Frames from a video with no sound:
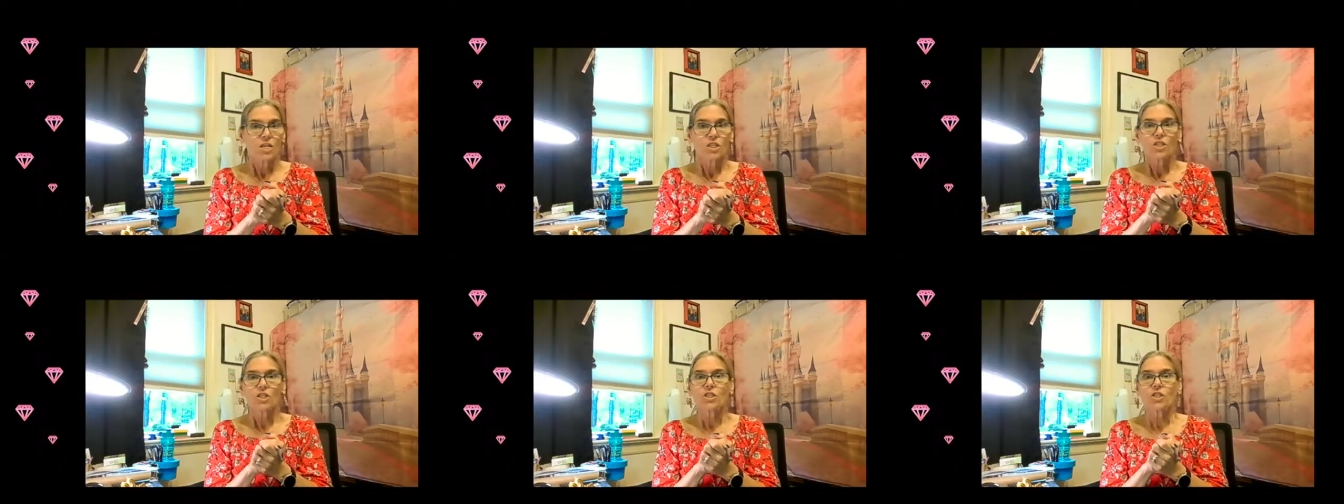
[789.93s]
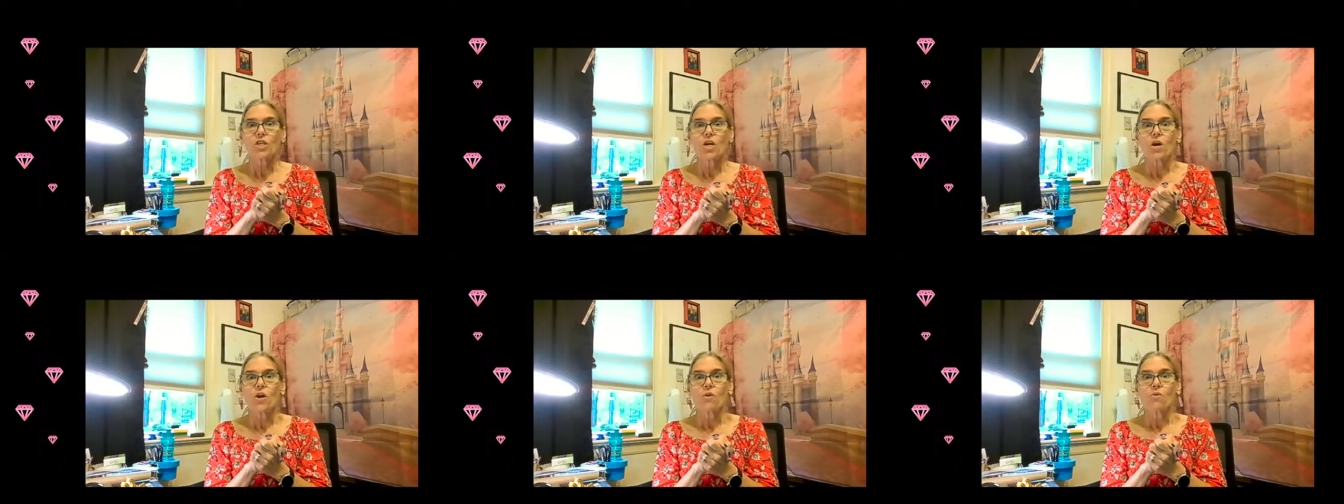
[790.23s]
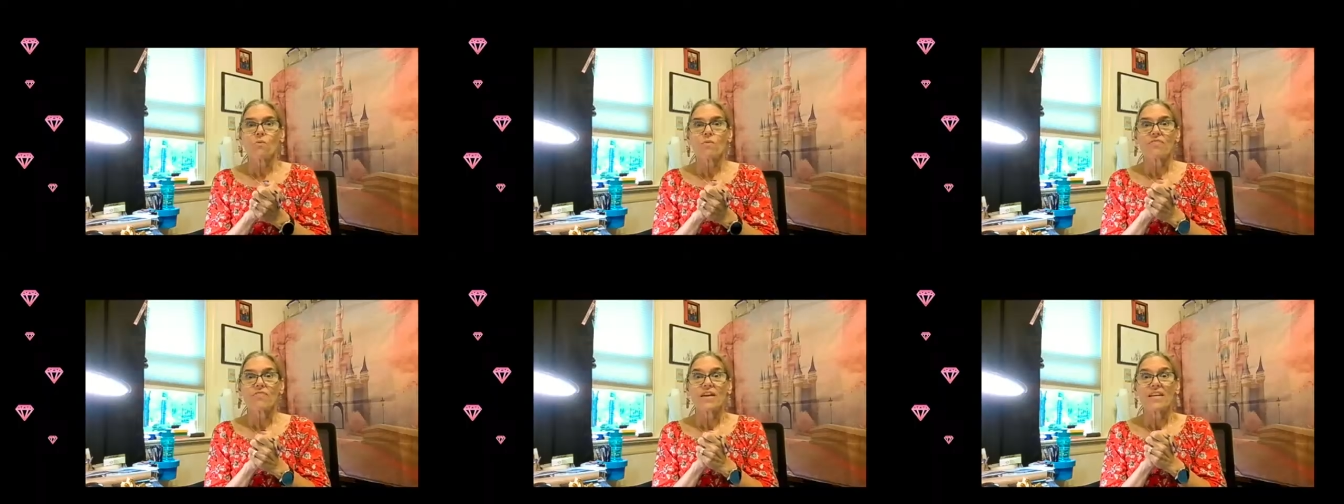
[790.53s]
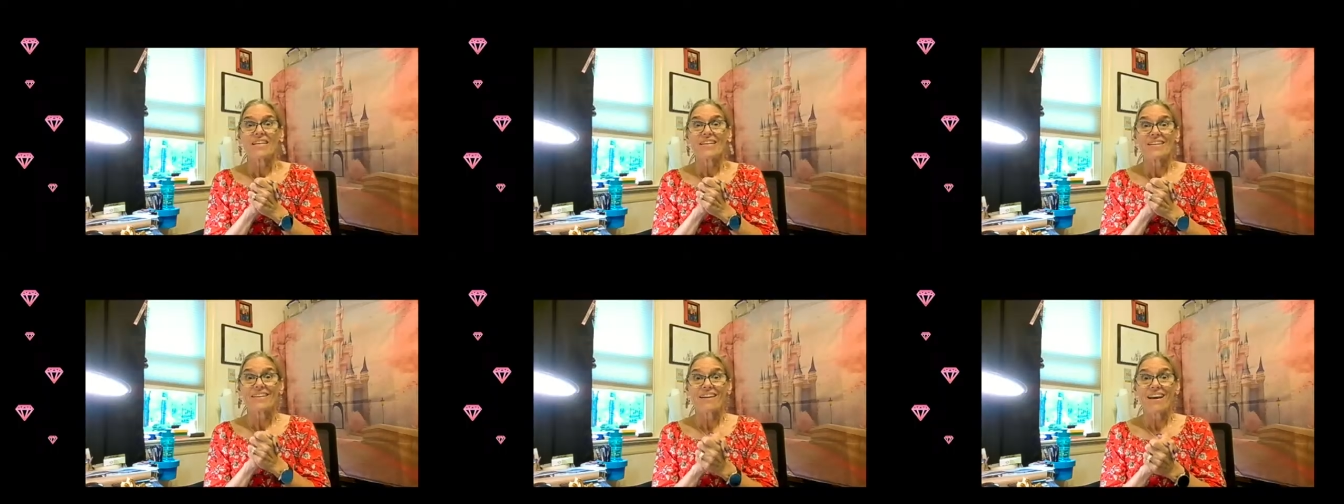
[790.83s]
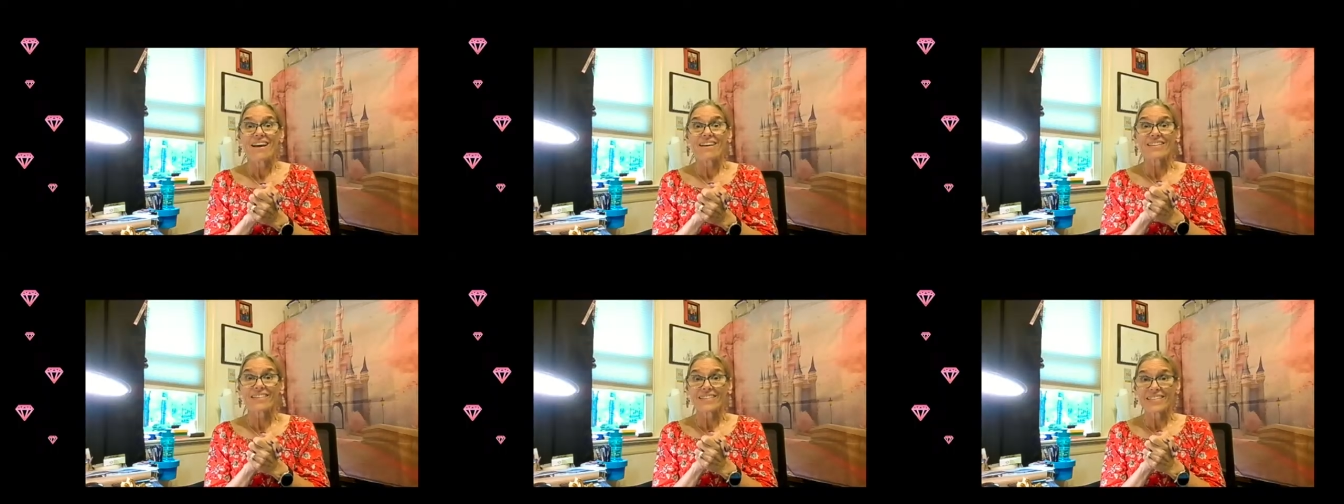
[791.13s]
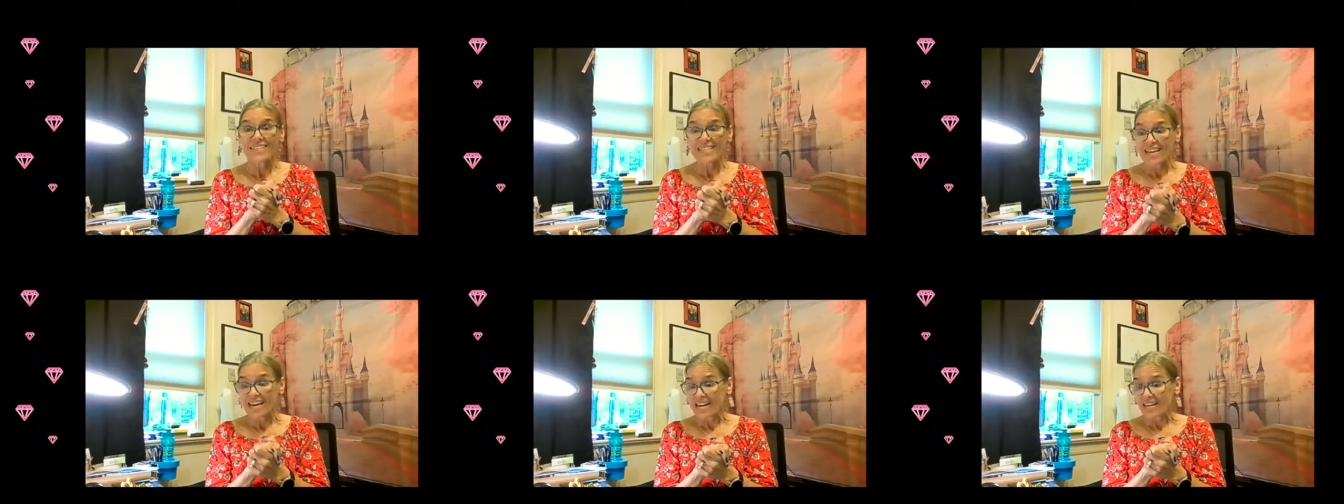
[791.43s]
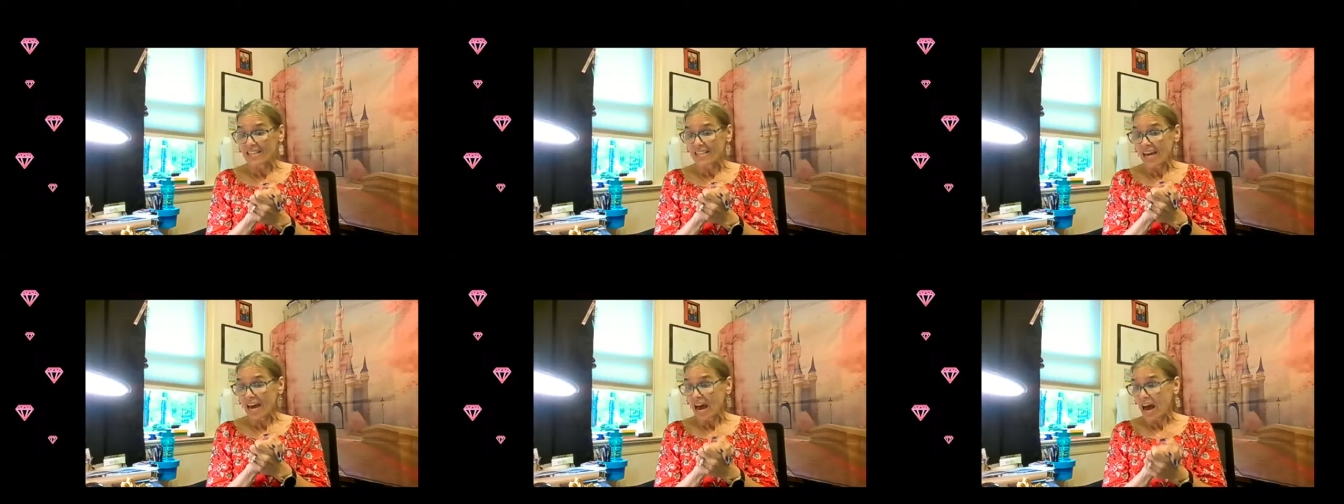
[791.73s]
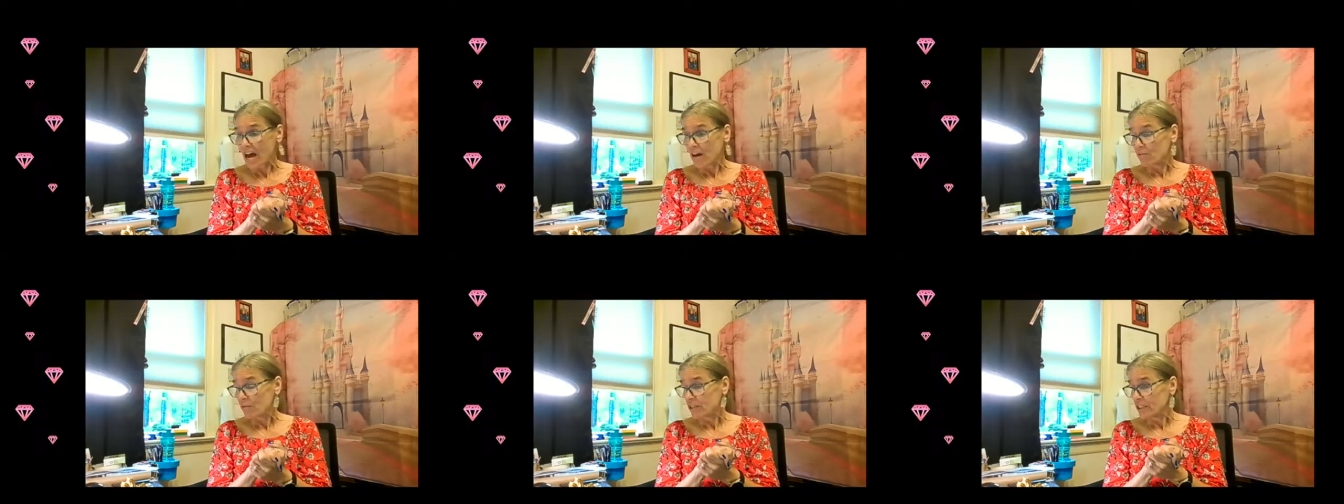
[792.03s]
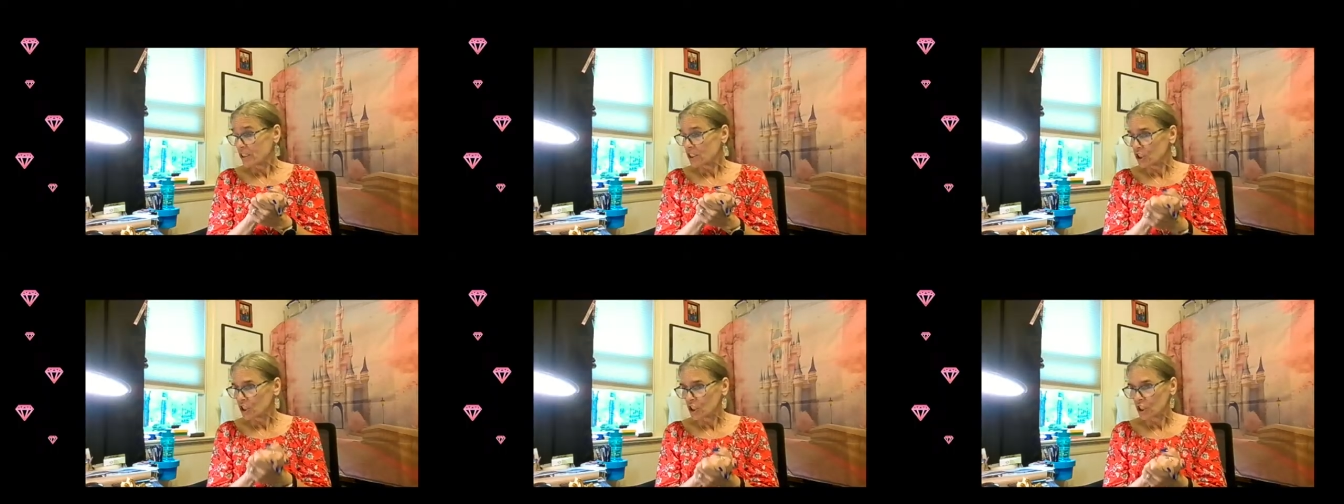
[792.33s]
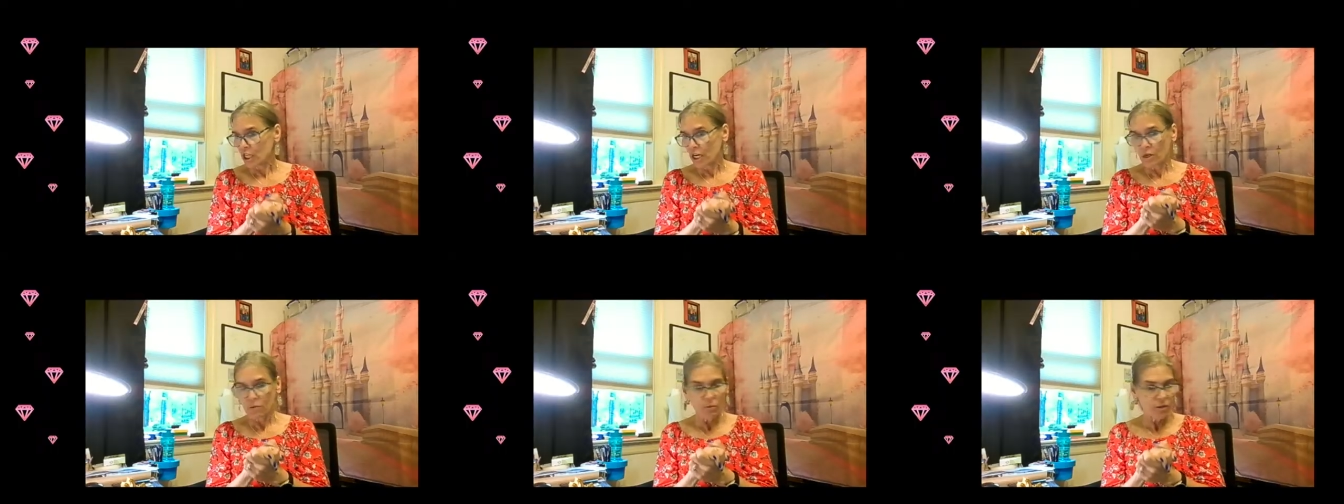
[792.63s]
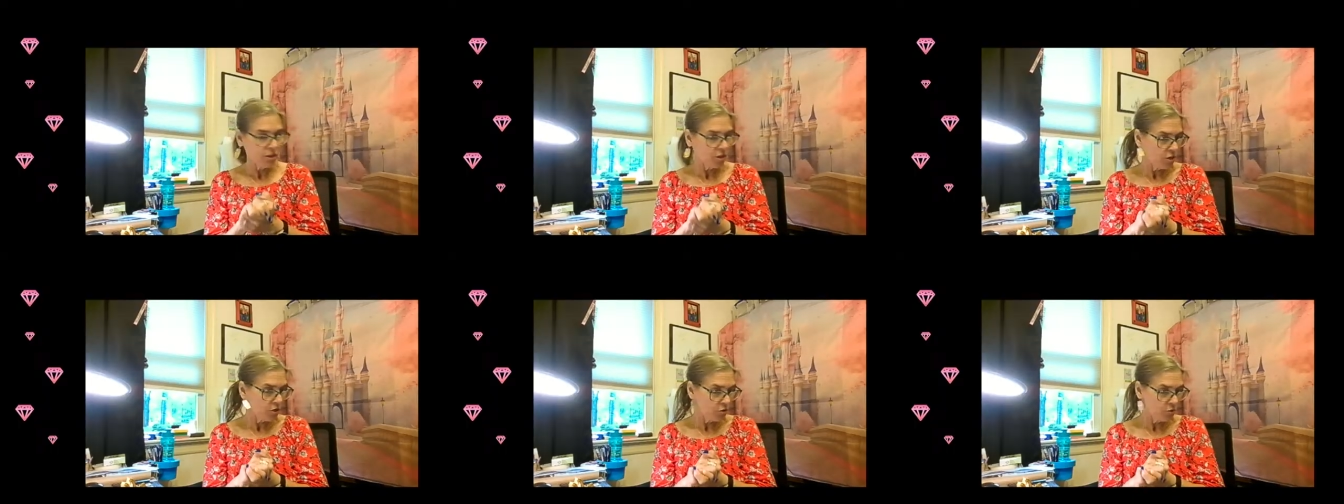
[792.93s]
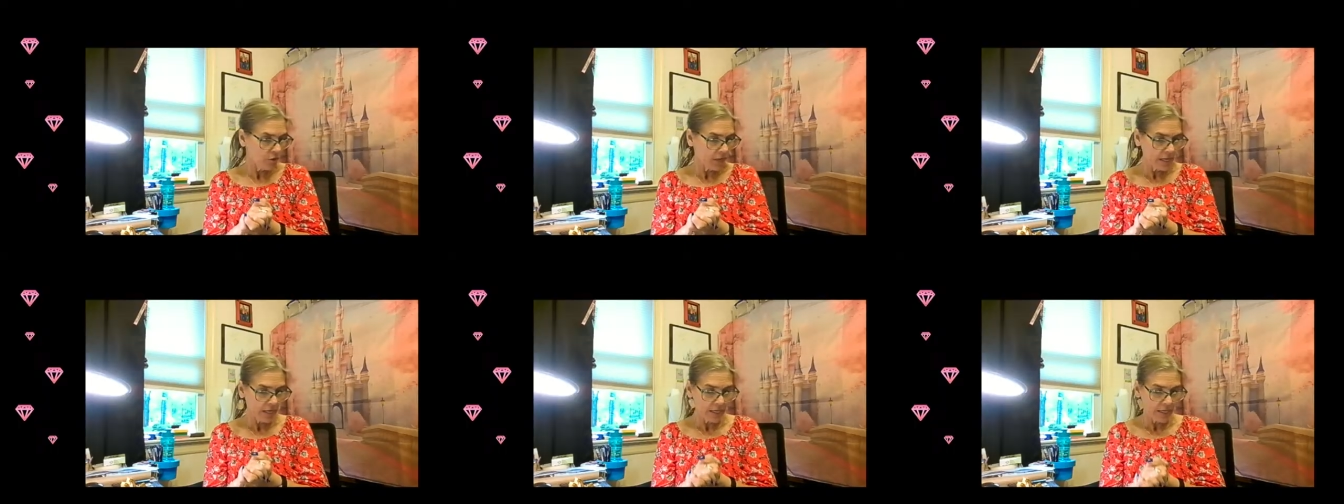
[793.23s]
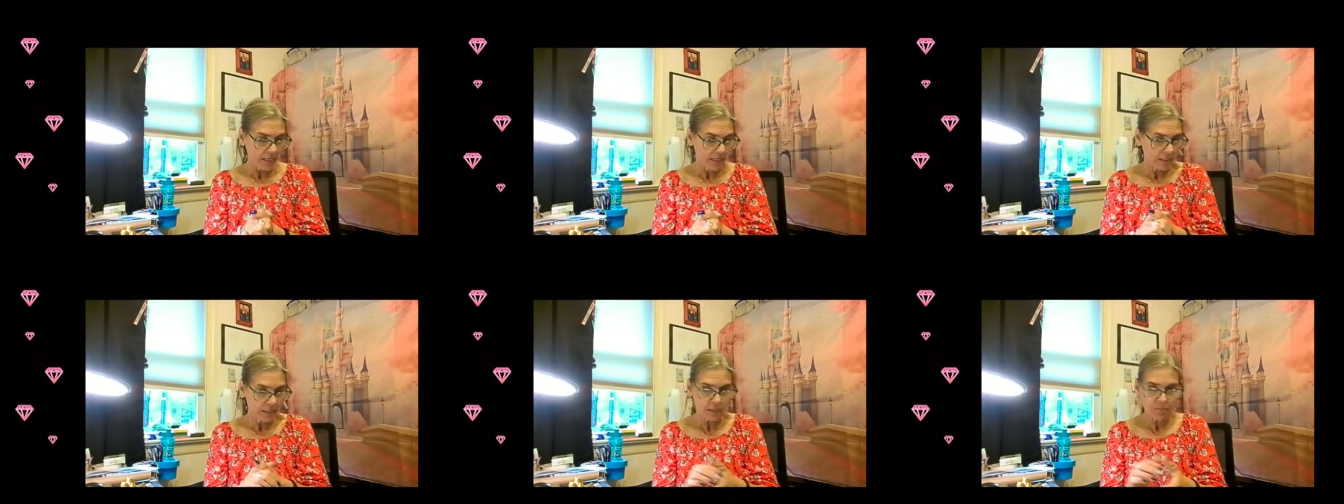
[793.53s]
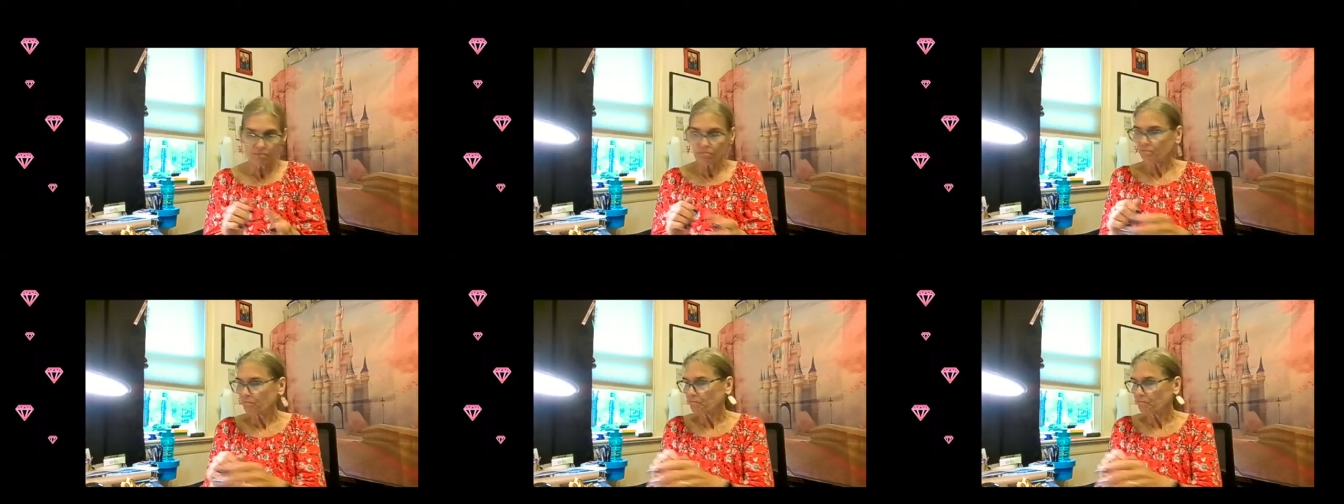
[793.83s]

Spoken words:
So the next thing that I wanted to share with you is